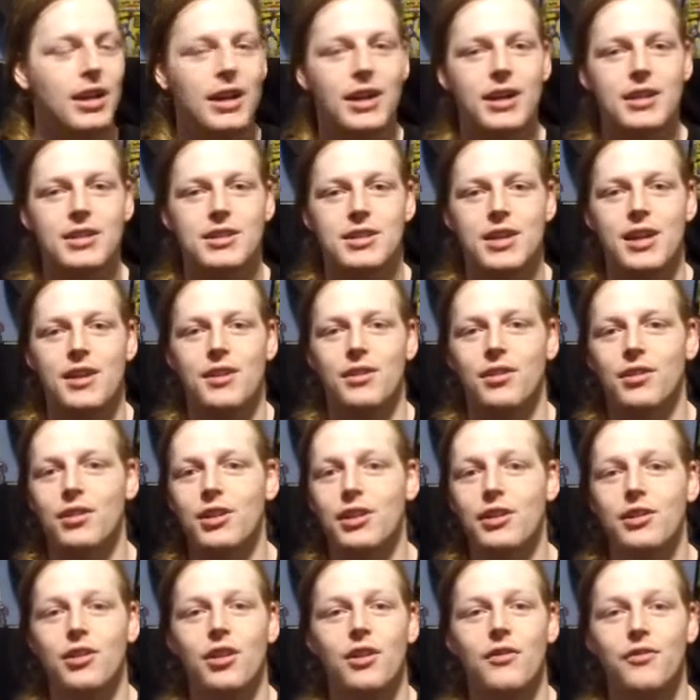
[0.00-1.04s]
like I said
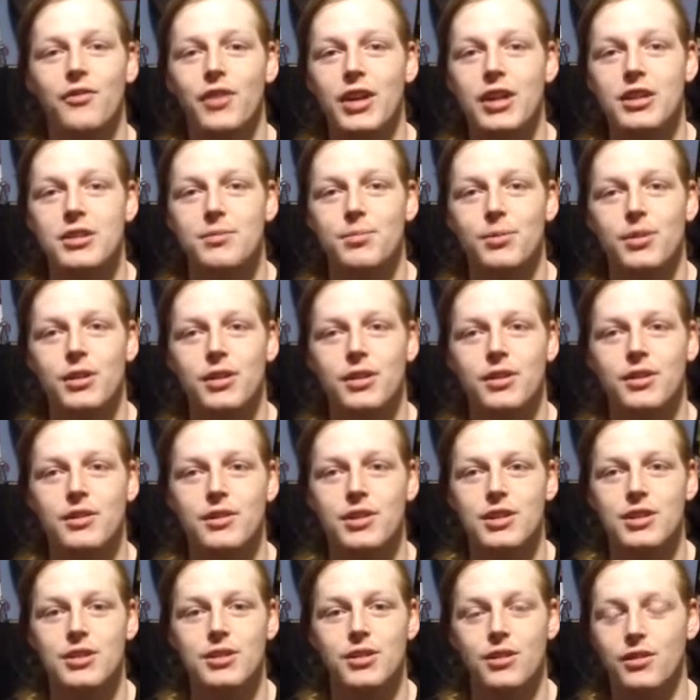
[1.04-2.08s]
earlier on Facebook,
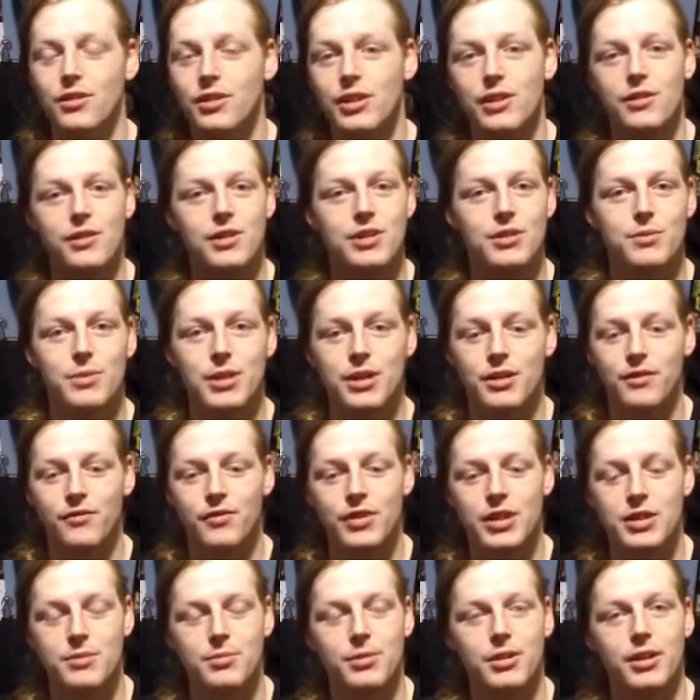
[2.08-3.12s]
this earlier this week on
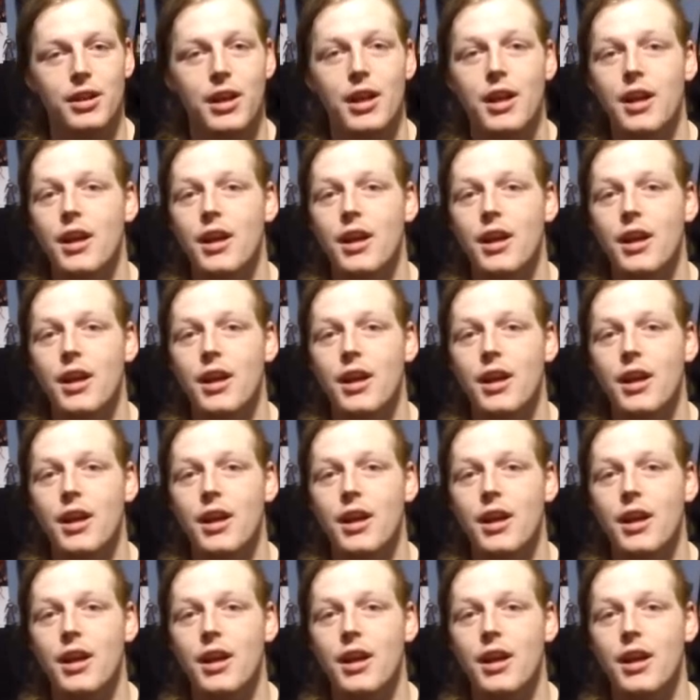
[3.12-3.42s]
Facebook,